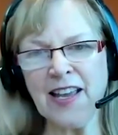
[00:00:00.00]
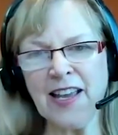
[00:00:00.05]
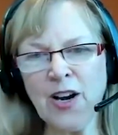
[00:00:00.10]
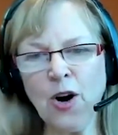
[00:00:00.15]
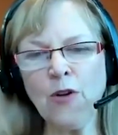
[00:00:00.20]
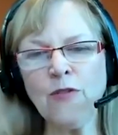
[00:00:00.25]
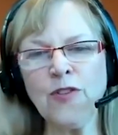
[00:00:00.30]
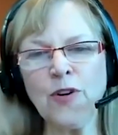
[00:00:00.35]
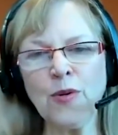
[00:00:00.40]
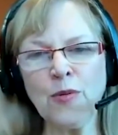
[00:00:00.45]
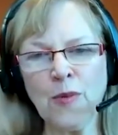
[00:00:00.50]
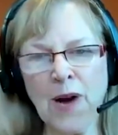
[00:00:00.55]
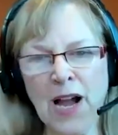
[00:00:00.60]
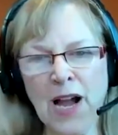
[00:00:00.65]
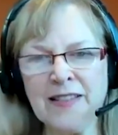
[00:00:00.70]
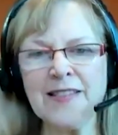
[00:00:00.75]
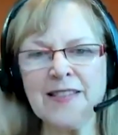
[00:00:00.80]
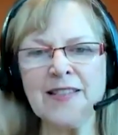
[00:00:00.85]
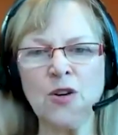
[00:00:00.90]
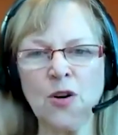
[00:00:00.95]
It
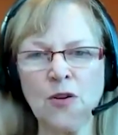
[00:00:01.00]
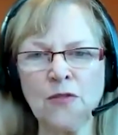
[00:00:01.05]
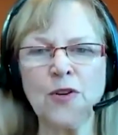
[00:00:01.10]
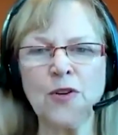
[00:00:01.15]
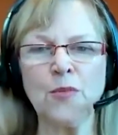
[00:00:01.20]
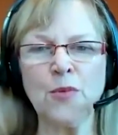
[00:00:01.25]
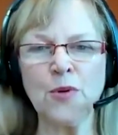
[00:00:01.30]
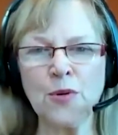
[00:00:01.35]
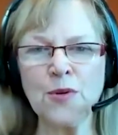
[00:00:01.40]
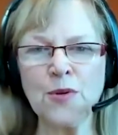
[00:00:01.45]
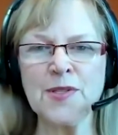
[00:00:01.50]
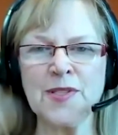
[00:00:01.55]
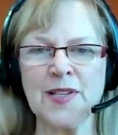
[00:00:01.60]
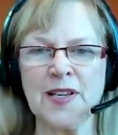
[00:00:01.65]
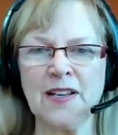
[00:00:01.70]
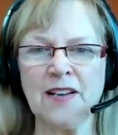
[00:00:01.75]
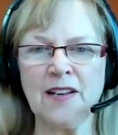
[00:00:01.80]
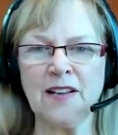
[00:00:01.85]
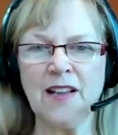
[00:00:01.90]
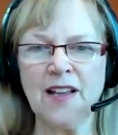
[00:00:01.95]
overruns and overrules
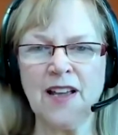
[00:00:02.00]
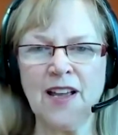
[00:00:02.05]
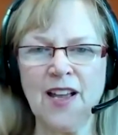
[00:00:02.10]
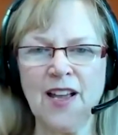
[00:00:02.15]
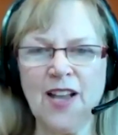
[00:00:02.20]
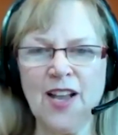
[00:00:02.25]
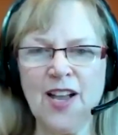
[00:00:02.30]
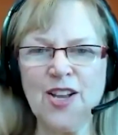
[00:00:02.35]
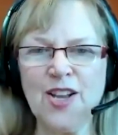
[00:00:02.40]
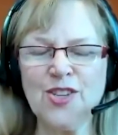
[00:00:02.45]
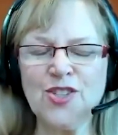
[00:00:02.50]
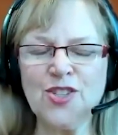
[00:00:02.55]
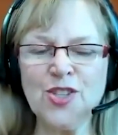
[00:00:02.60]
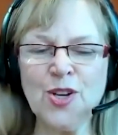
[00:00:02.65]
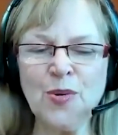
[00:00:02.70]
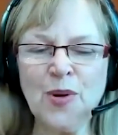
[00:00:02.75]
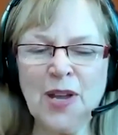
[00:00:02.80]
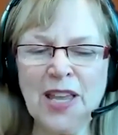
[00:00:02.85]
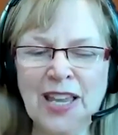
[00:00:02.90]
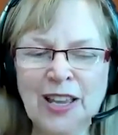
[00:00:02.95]
it.
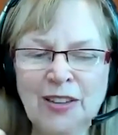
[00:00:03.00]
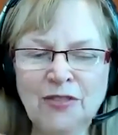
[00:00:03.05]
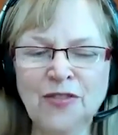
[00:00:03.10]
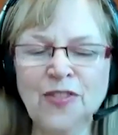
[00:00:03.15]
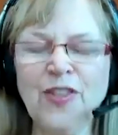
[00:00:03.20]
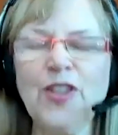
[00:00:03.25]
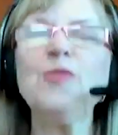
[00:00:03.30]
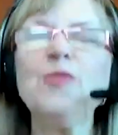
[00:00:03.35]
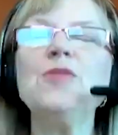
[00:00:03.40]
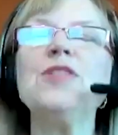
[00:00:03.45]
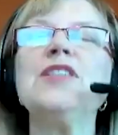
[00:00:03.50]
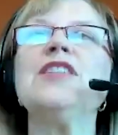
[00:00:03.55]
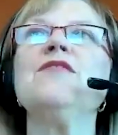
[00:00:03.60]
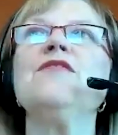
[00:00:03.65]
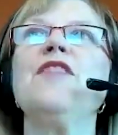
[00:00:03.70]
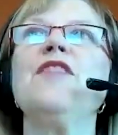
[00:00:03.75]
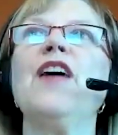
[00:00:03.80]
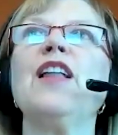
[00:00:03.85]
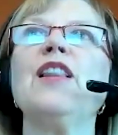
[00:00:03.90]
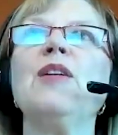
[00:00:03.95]
So if you
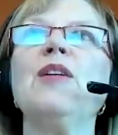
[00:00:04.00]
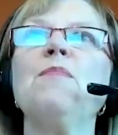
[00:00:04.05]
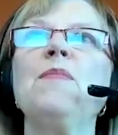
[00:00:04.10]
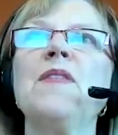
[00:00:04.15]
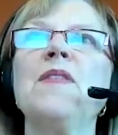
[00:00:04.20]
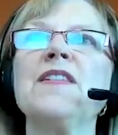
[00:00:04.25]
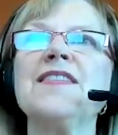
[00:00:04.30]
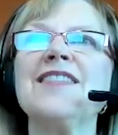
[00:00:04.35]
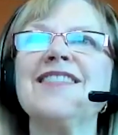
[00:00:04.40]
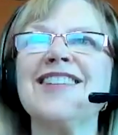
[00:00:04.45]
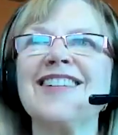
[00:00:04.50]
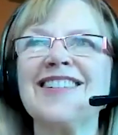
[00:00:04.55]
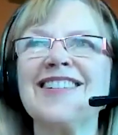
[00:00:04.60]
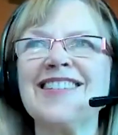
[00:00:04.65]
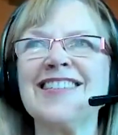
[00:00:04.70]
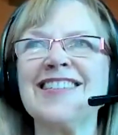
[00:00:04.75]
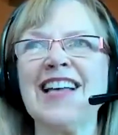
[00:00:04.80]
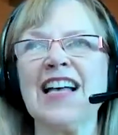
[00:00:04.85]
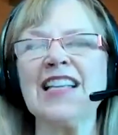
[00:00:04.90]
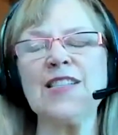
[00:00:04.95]
develop the
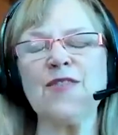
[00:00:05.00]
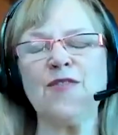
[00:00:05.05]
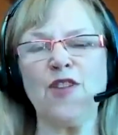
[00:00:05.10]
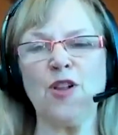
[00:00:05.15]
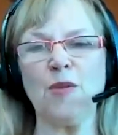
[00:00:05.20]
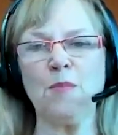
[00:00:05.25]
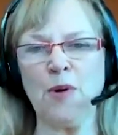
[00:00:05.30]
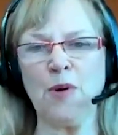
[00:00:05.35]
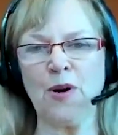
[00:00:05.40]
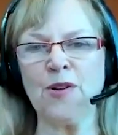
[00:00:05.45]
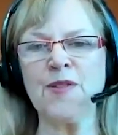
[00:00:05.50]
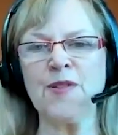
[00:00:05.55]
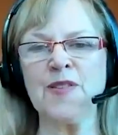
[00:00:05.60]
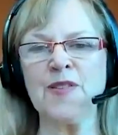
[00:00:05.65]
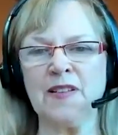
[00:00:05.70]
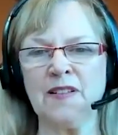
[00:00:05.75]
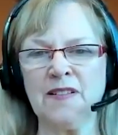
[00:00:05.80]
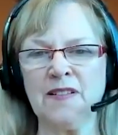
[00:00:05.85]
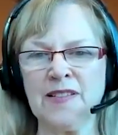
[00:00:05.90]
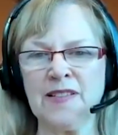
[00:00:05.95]
successful
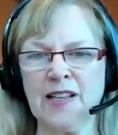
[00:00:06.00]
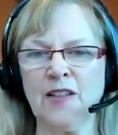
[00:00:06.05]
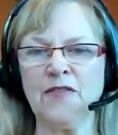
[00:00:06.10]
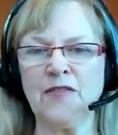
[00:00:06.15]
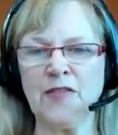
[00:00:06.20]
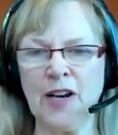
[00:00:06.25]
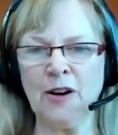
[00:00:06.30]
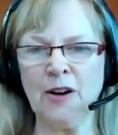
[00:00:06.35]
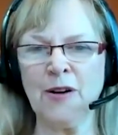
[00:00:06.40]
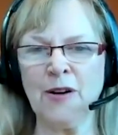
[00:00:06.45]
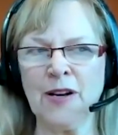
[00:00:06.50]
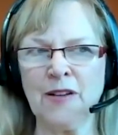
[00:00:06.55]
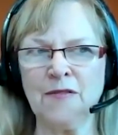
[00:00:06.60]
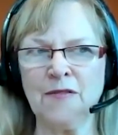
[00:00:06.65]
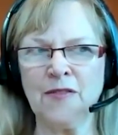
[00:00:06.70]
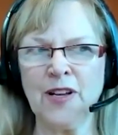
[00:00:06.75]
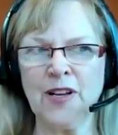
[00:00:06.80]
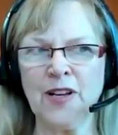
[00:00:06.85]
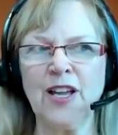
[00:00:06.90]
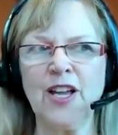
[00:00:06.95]
person self
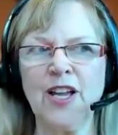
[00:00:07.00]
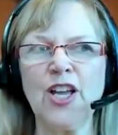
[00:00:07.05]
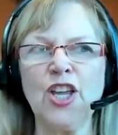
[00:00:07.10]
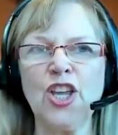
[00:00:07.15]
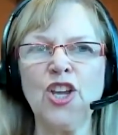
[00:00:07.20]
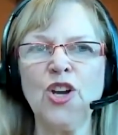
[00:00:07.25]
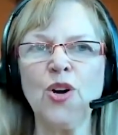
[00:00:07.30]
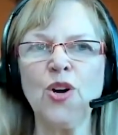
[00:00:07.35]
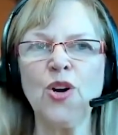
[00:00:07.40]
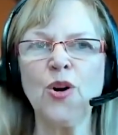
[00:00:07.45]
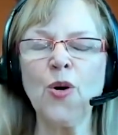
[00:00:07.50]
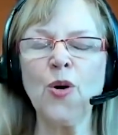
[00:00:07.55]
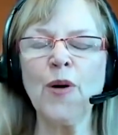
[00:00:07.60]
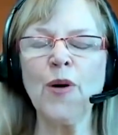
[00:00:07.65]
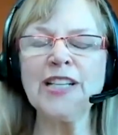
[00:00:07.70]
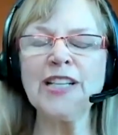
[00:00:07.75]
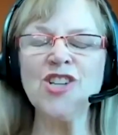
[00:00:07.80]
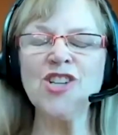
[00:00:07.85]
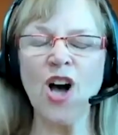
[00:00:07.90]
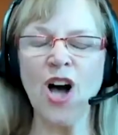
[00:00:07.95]
narrative, you're
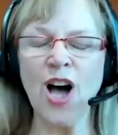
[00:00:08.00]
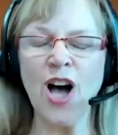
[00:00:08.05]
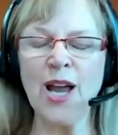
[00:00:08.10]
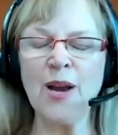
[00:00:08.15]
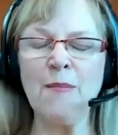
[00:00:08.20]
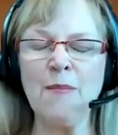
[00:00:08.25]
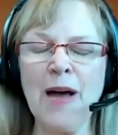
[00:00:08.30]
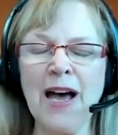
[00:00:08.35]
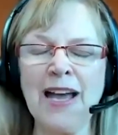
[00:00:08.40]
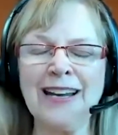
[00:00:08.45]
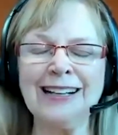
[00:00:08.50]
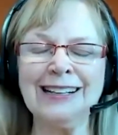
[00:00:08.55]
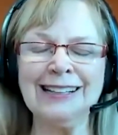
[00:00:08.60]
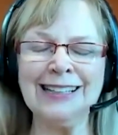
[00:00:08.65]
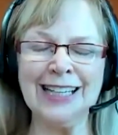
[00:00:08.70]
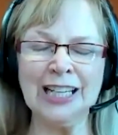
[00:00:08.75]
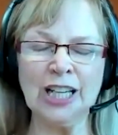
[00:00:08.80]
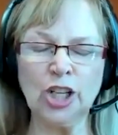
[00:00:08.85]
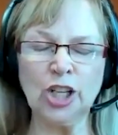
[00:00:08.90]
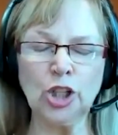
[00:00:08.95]
going to
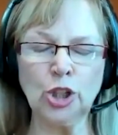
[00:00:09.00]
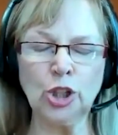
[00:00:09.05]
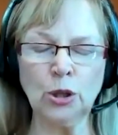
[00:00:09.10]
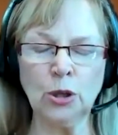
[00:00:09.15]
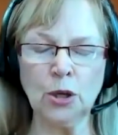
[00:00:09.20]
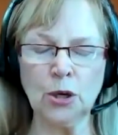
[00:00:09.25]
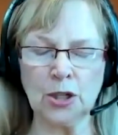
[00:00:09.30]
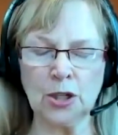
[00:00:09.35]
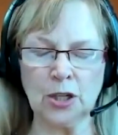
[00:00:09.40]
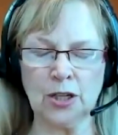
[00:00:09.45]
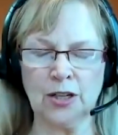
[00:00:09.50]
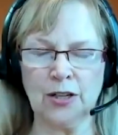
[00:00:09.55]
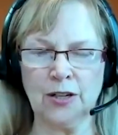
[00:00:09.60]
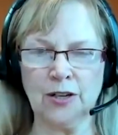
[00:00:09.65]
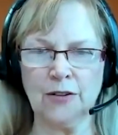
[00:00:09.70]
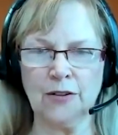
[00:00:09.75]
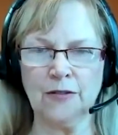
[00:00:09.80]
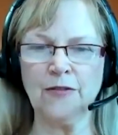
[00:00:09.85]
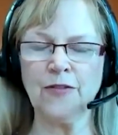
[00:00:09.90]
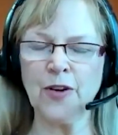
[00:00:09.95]
automatically look
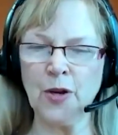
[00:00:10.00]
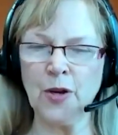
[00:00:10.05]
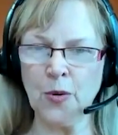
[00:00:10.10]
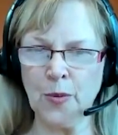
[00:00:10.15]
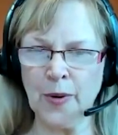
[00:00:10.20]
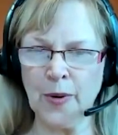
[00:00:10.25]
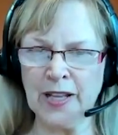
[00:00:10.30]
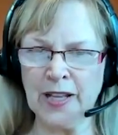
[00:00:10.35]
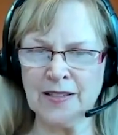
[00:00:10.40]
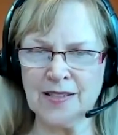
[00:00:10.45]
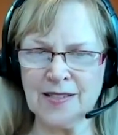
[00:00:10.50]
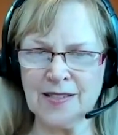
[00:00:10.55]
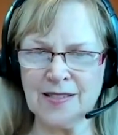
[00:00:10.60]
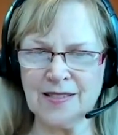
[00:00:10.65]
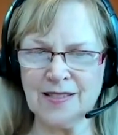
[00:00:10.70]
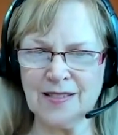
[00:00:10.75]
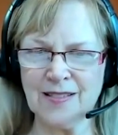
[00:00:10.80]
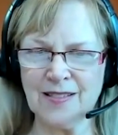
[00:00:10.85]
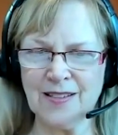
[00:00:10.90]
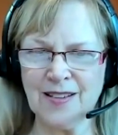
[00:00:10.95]
for your
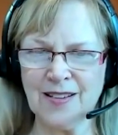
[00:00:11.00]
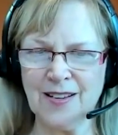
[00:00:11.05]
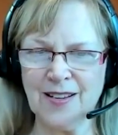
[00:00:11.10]
wins.